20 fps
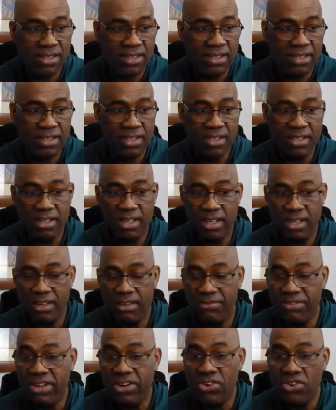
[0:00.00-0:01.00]

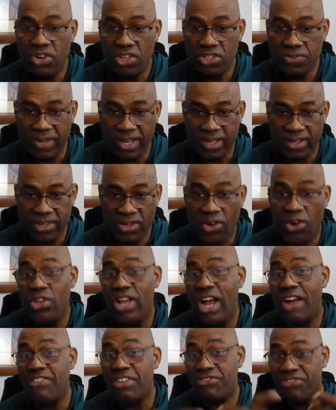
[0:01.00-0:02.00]

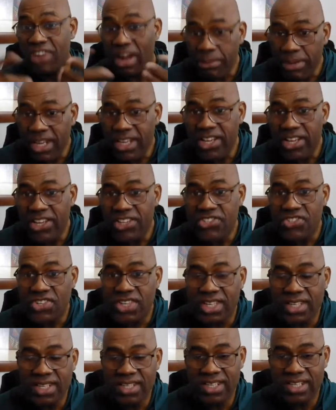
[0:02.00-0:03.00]
varicose vein, or you have a
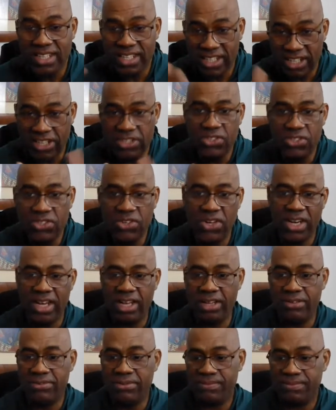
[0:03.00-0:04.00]
family history
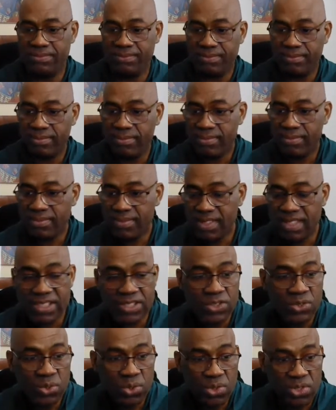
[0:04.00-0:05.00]
in your life.
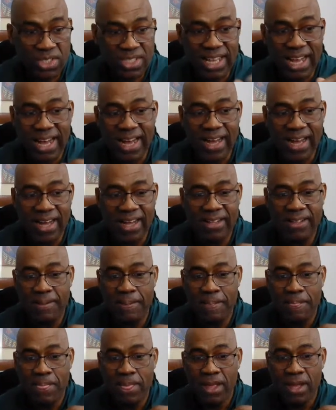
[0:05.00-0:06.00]
So these
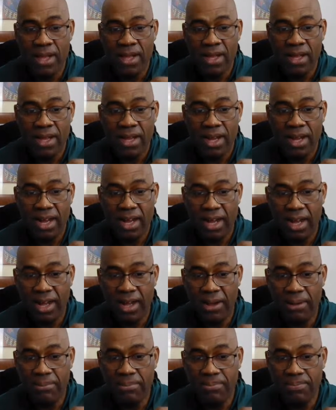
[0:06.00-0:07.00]
are
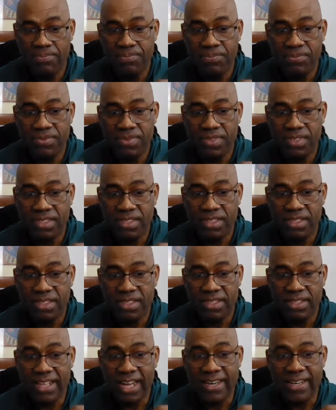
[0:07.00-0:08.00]

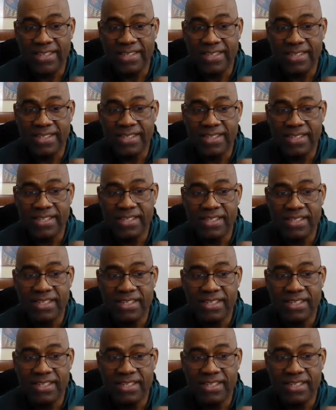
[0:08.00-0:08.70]
that is